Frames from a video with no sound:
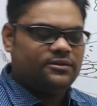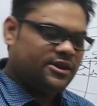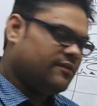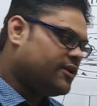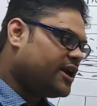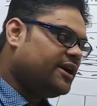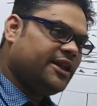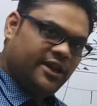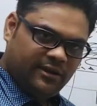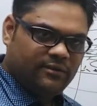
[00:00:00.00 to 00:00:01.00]
sulfur
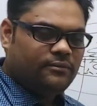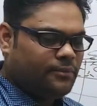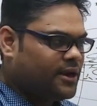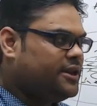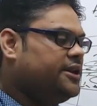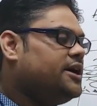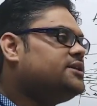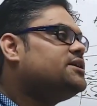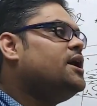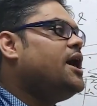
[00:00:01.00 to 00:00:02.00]
containing
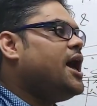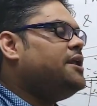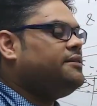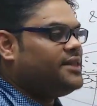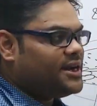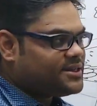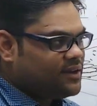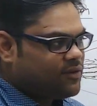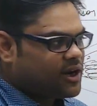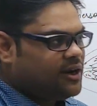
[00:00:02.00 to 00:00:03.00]
bacteria, and in that
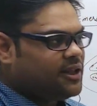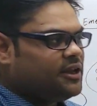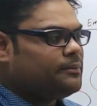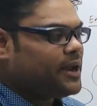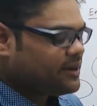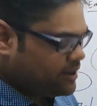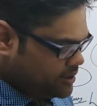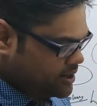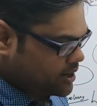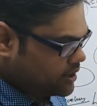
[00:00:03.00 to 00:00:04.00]
sulfur containing
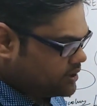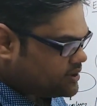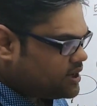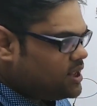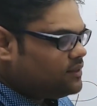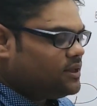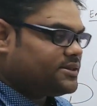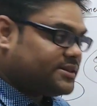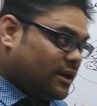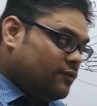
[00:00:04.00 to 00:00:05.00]
bacteria, the
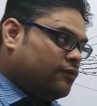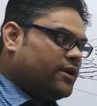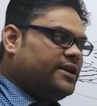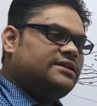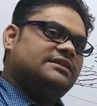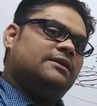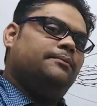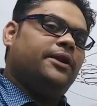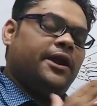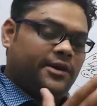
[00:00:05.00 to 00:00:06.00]
sulfur is
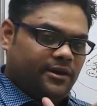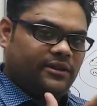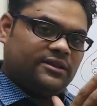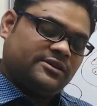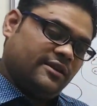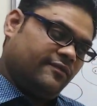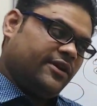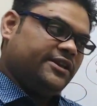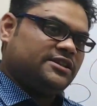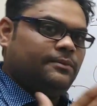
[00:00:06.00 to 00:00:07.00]

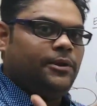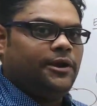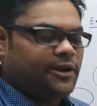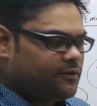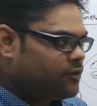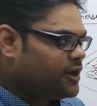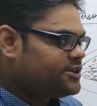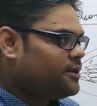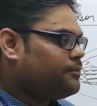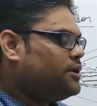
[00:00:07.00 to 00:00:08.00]
liberated. For
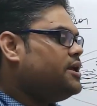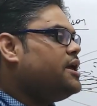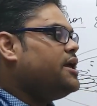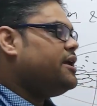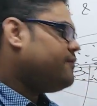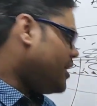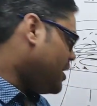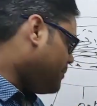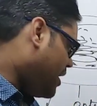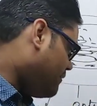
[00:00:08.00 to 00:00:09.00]
example, if
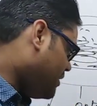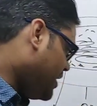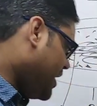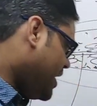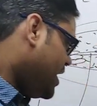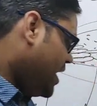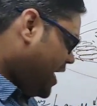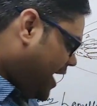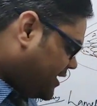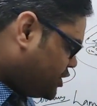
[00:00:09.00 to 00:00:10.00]
I am having
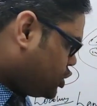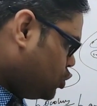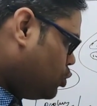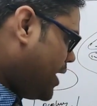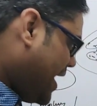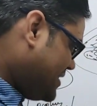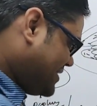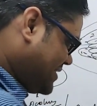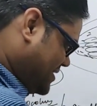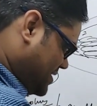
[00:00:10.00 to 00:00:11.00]

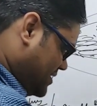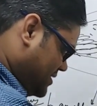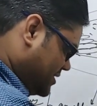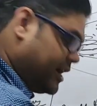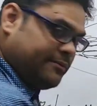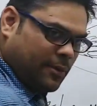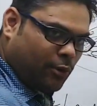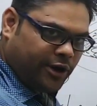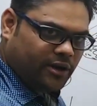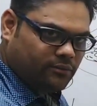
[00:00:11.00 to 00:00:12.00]
H2S, getting my
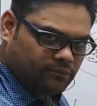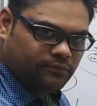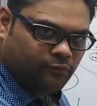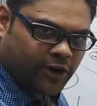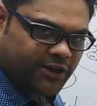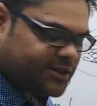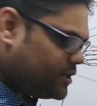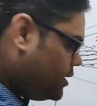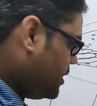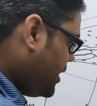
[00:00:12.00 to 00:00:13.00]
point,
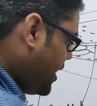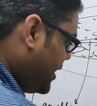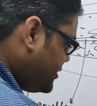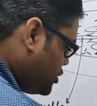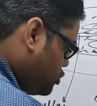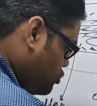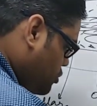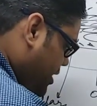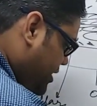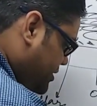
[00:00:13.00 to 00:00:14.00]
friends,
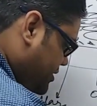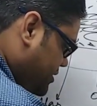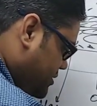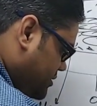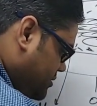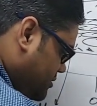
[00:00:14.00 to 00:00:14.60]
H2S